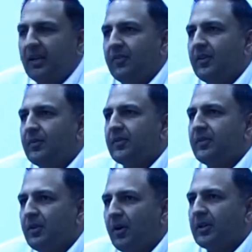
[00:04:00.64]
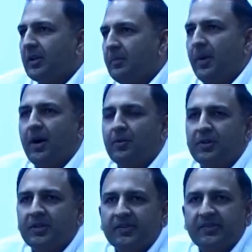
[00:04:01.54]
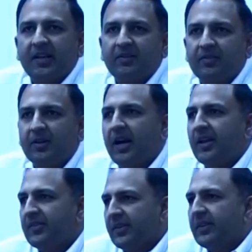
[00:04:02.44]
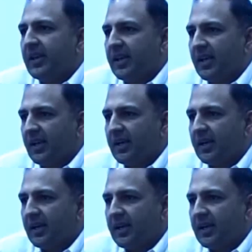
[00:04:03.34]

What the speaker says: if he was not about self-reliance in thinking.